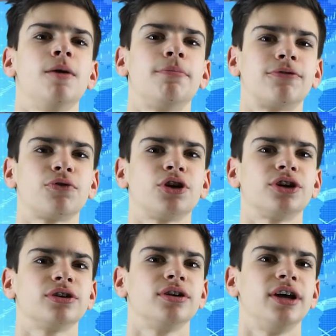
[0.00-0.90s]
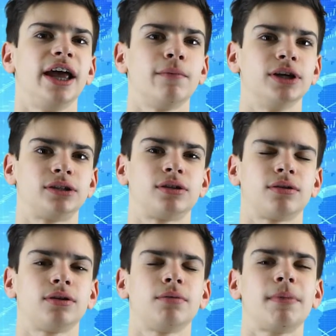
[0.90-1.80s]
Before, it was
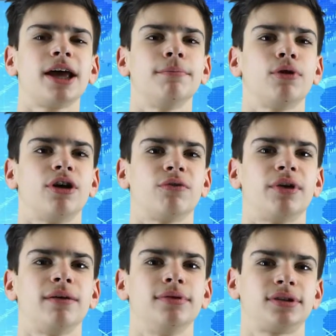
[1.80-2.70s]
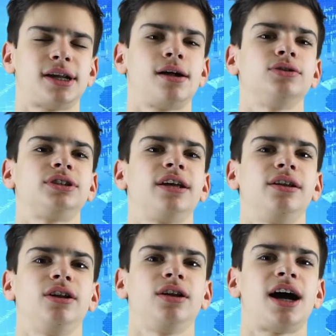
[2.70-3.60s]
mind-blowing when it was announced
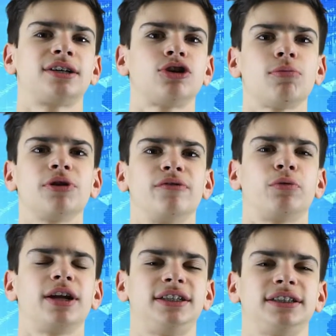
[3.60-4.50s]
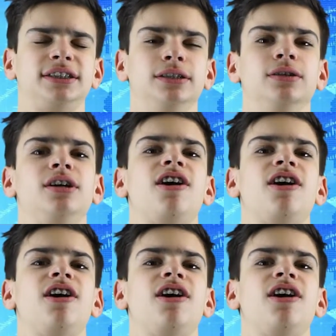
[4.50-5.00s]
in October of 2016.